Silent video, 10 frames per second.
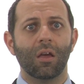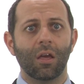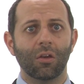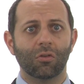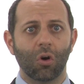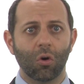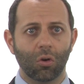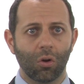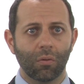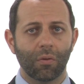In
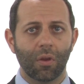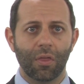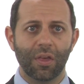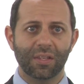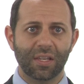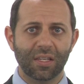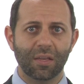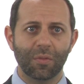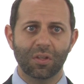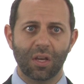total, this
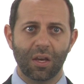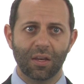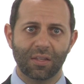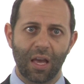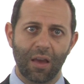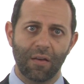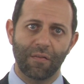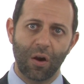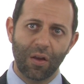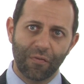system is, is a
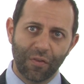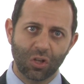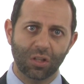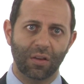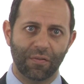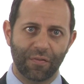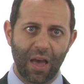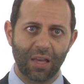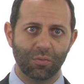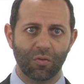very efficient and
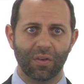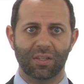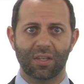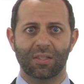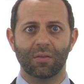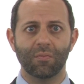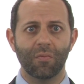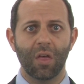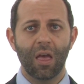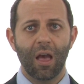fast moving system,
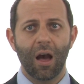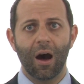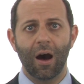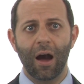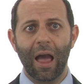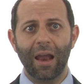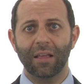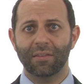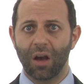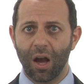uh, and
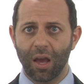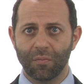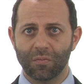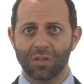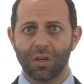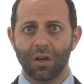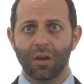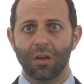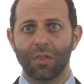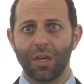at times
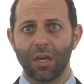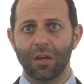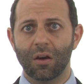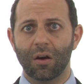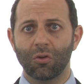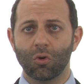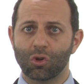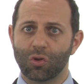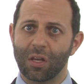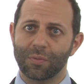the
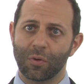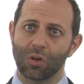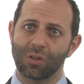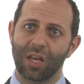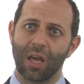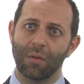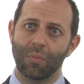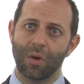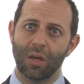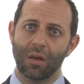neurotransmitters can
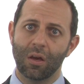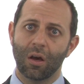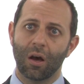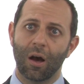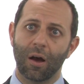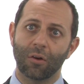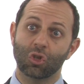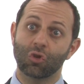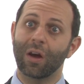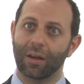be uh,
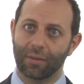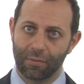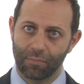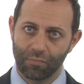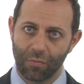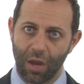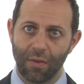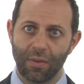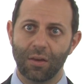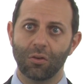tricked
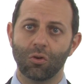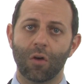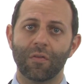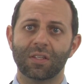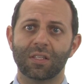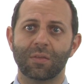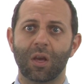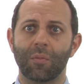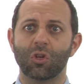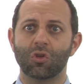and the nervous system
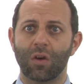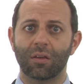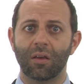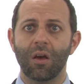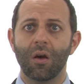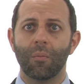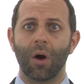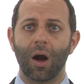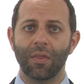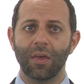can be tricked
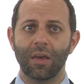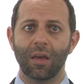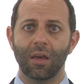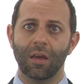by the,